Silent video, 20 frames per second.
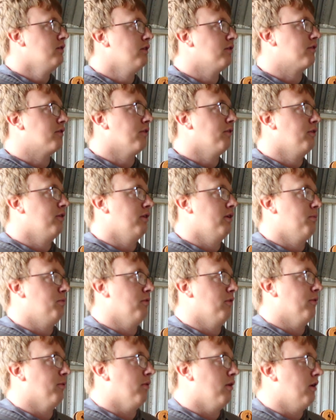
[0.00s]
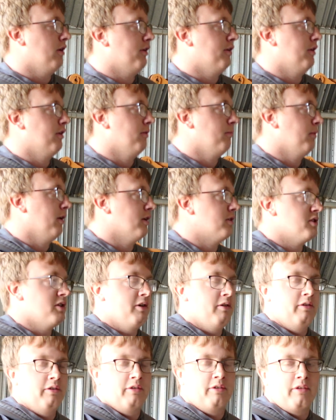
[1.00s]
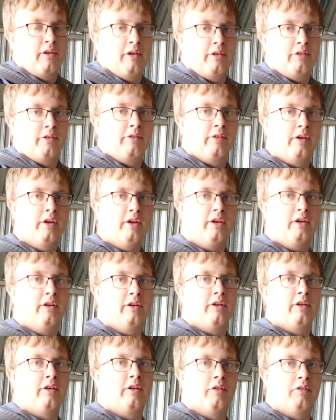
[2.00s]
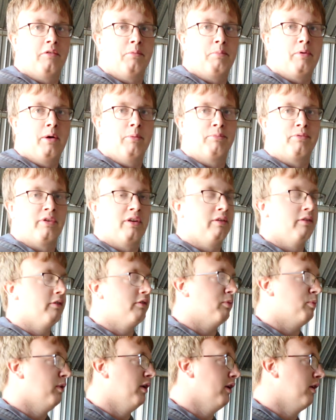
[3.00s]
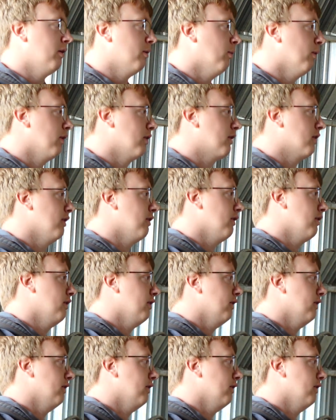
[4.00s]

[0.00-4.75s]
Just load it up with water and make sure there's nothing leaking and all the pumps on the sprayer are working.